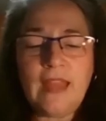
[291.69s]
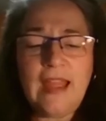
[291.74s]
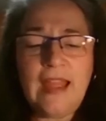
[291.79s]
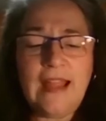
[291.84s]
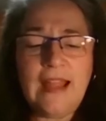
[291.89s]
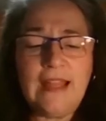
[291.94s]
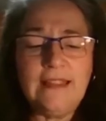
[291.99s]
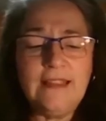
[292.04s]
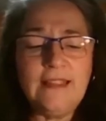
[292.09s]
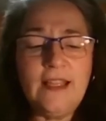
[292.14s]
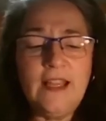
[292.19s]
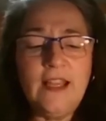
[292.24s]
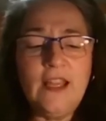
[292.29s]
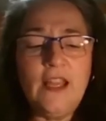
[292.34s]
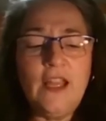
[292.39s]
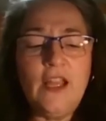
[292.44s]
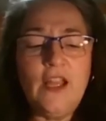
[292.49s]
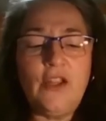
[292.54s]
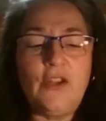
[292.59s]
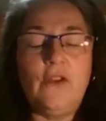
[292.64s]
And
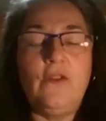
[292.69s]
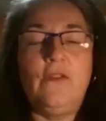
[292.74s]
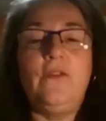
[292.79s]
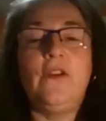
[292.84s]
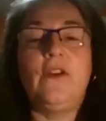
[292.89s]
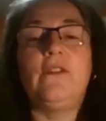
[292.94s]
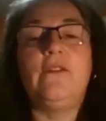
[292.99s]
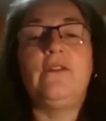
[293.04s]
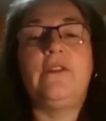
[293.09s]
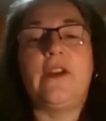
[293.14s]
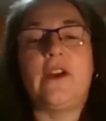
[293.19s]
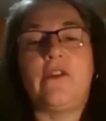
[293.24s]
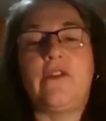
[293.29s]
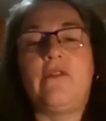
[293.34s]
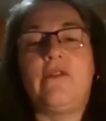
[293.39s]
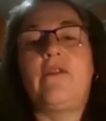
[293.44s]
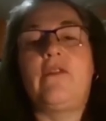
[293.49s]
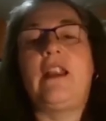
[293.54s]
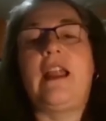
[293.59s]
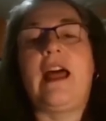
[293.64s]
you feel very
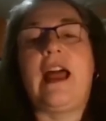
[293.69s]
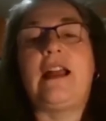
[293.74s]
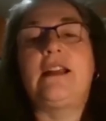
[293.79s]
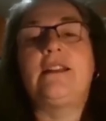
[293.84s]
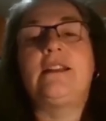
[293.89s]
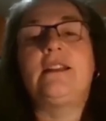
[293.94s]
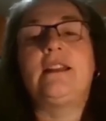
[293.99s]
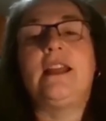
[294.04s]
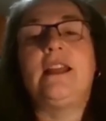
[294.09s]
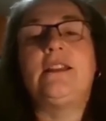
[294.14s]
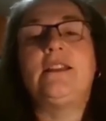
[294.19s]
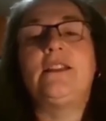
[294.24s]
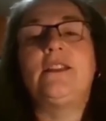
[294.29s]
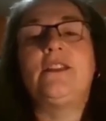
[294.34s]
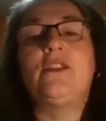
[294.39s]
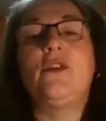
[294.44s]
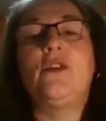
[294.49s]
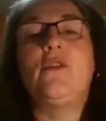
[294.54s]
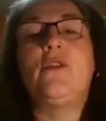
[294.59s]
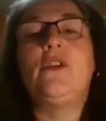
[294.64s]
relaxed. And
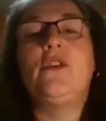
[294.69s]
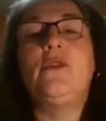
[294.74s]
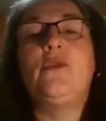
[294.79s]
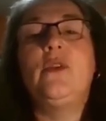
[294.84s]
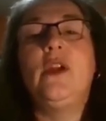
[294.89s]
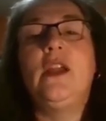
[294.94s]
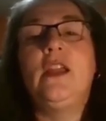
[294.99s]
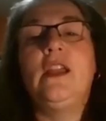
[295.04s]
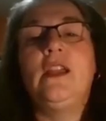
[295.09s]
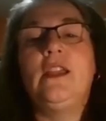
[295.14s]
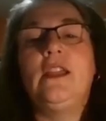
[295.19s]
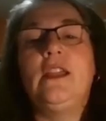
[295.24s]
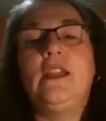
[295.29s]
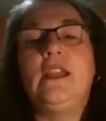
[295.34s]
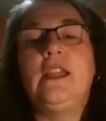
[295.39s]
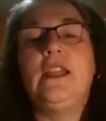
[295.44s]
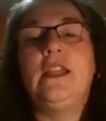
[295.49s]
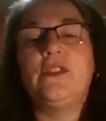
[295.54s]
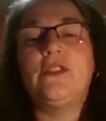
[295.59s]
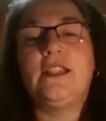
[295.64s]
so you
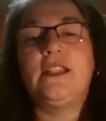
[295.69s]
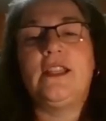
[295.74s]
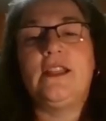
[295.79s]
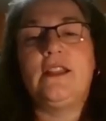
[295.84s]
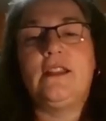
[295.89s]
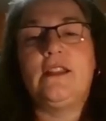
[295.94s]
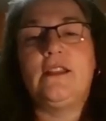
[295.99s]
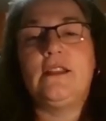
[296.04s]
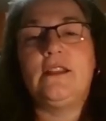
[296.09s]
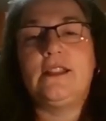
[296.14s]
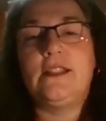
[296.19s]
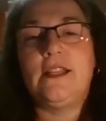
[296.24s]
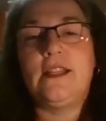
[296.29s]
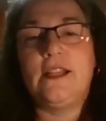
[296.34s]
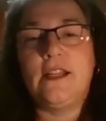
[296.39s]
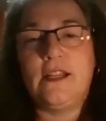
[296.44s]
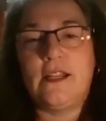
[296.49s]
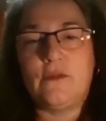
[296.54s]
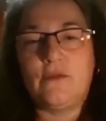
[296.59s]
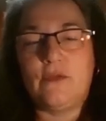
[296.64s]
either sit
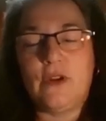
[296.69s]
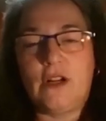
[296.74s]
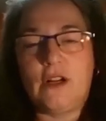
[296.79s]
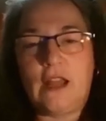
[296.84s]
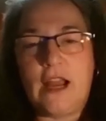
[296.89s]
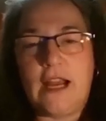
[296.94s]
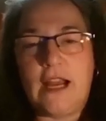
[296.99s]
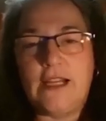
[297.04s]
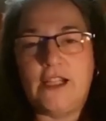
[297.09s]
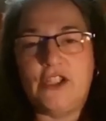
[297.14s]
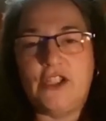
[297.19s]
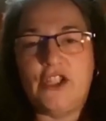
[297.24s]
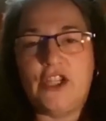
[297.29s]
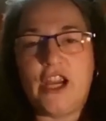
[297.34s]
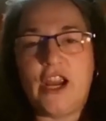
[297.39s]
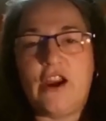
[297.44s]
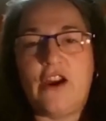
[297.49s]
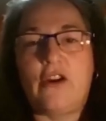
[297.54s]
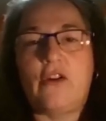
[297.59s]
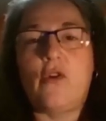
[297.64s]
sit in a reclining
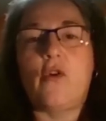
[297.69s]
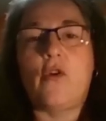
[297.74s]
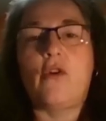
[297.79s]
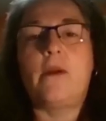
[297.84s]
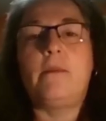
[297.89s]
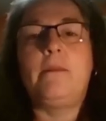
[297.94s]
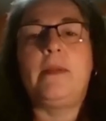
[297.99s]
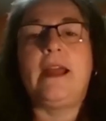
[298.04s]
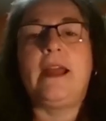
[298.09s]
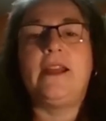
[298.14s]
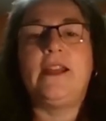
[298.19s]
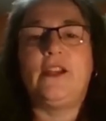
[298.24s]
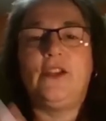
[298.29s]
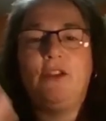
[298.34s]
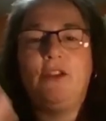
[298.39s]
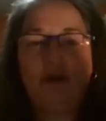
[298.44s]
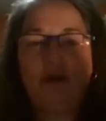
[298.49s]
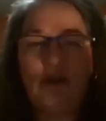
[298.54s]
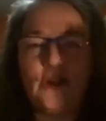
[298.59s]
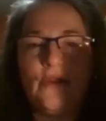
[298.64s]
chair or a bed
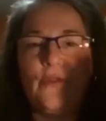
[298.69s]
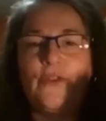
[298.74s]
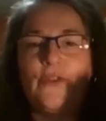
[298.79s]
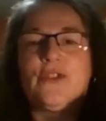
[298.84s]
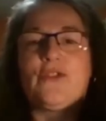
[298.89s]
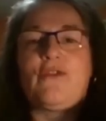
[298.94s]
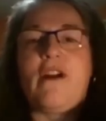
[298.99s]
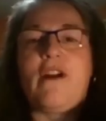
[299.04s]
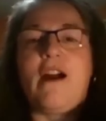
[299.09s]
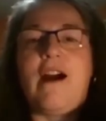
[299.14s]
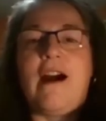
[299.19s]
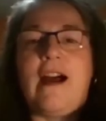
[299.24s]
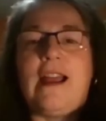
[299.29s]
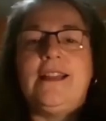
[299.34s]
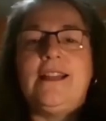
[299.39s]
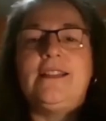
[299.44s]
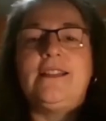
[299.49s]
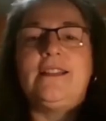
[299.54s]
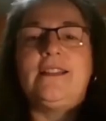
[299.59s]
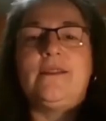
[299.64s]
and you close your
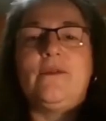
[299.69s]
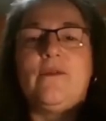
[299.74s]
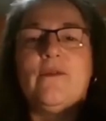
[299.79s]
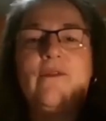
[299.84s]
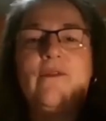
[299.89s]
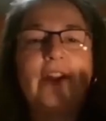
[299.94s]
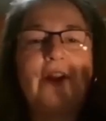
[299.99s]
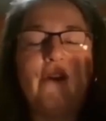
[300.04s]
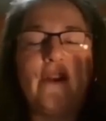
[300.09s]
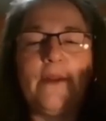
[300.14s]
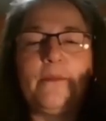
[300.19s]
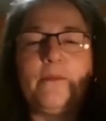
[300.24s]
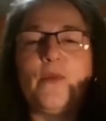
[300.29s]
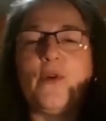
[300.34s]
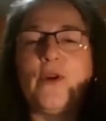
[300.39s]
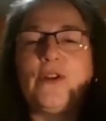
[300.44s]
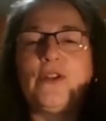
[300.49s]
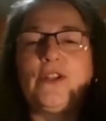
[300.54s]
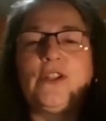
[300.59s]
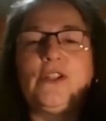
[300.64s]
eyes. Very
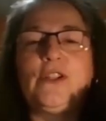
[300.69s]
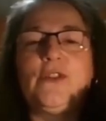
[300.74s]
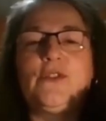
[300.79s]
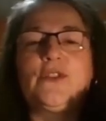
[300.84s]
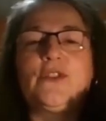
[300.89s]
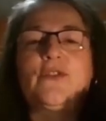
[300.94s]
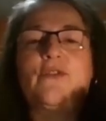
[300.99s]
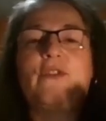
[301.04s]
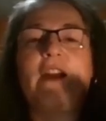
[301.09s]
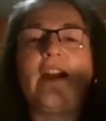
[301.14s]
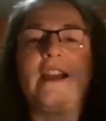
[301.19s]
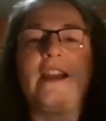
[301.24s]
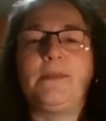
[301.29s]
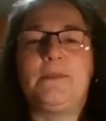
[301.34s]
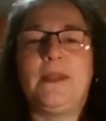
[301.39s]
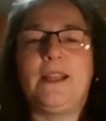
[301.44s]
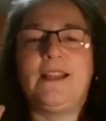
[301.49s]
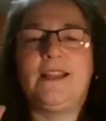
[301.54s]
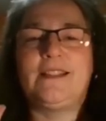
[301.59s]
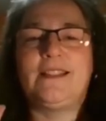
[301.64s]
important to close your eyes
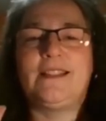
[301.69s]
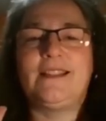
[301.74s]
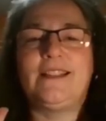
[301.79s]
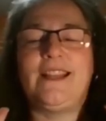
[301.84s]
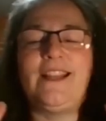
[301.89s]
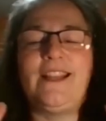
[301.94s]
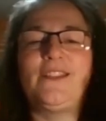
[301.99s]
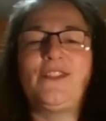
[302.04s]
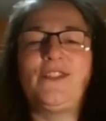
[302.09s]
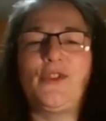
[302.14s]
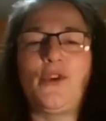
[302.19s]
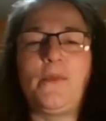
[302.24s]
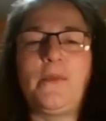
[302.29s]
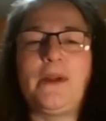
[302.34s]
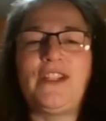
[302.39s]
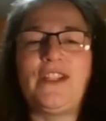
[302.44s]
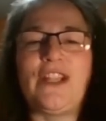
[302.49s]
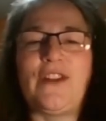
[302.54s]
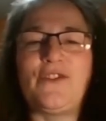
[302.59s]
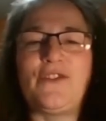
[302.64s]
because it takes so
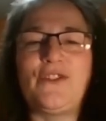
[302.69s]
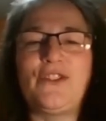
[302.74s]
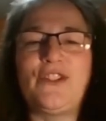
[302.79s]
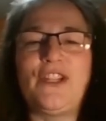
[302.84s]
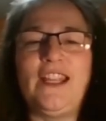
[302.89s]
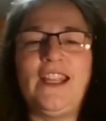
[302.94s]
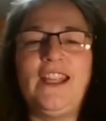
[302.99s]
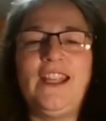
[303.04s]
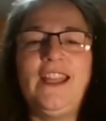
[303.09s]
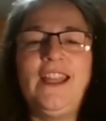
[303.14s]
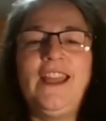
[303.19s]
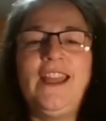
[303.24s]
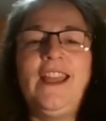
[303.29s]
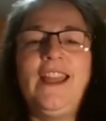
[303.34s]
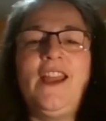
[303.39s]
much energy